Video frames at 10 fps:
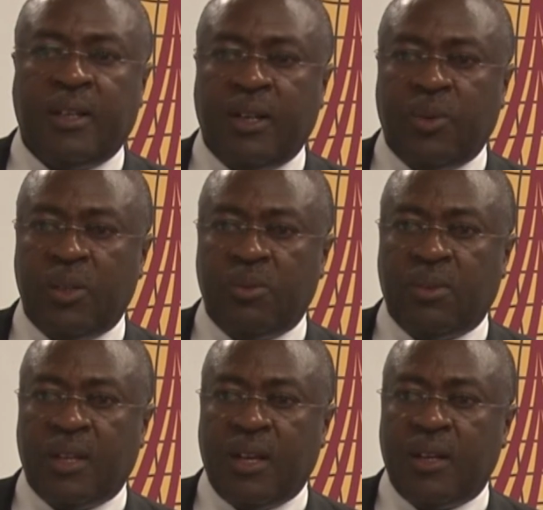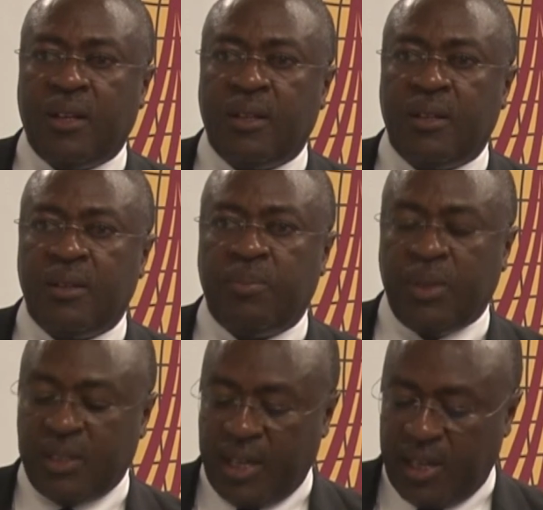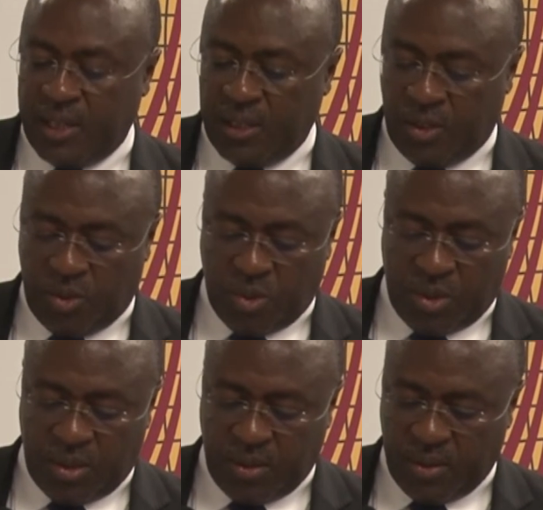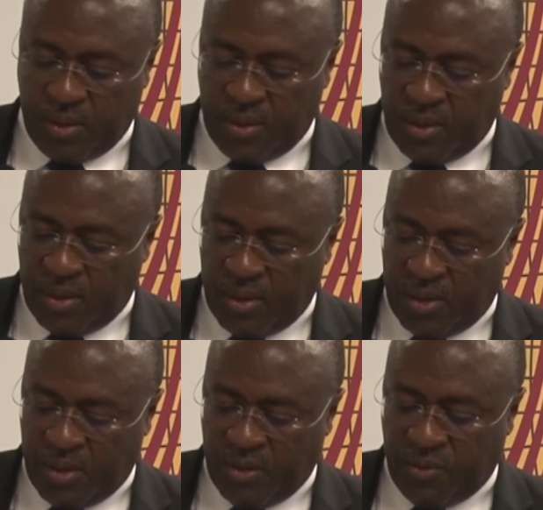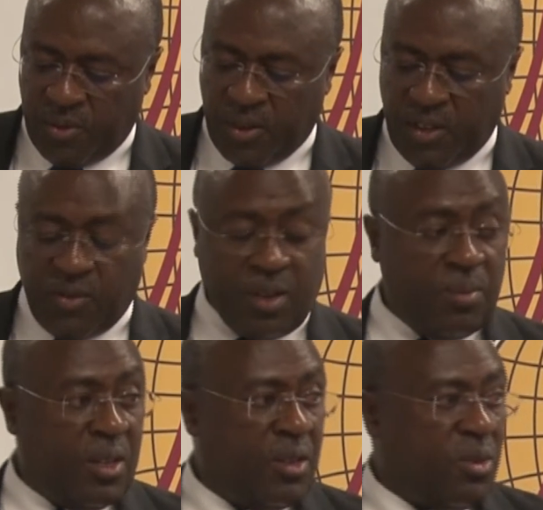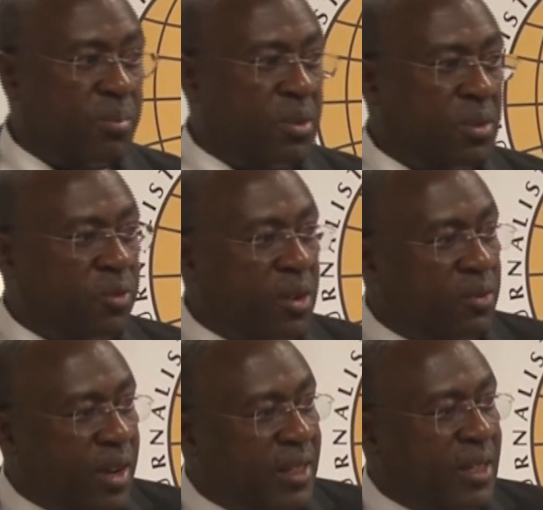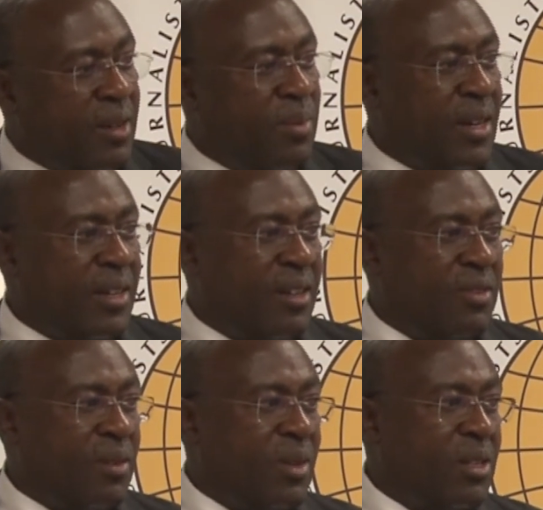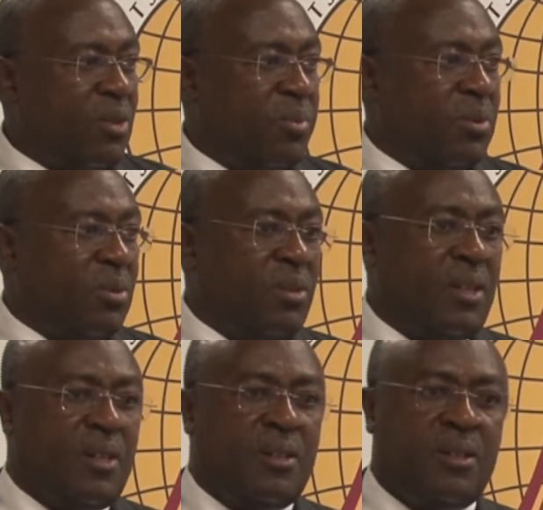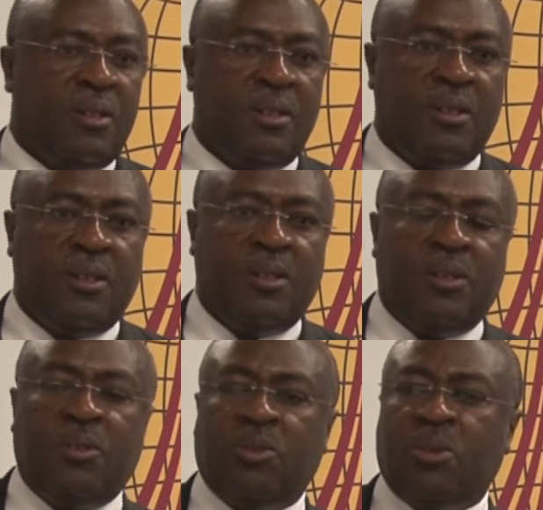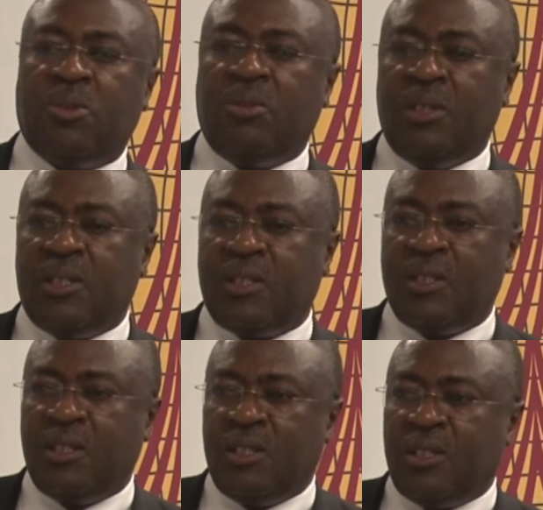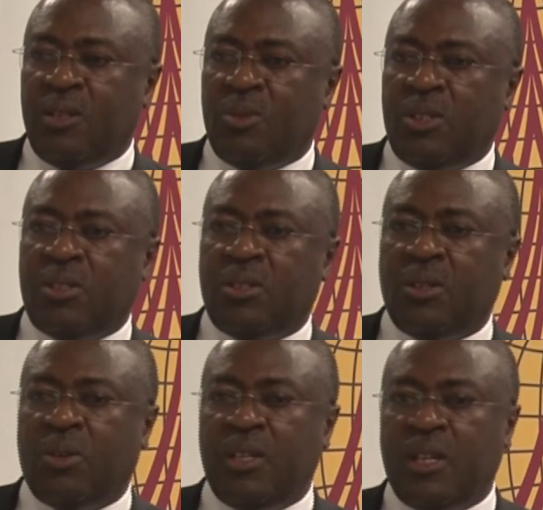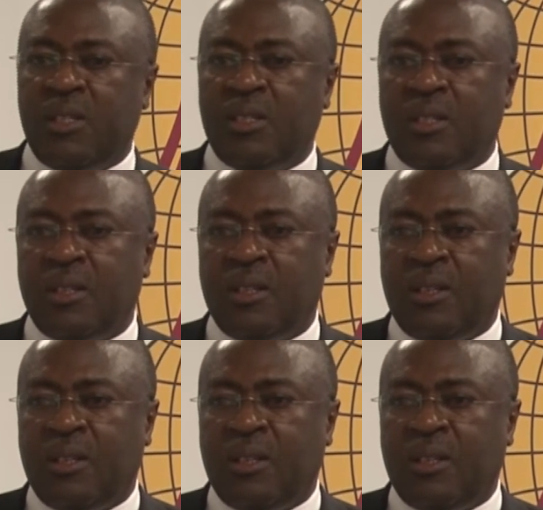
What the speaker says: I want to thank Peace Island Institute for giving me this opportunity, for inviting me and giving me this opportunity to talk to this distinguished audience.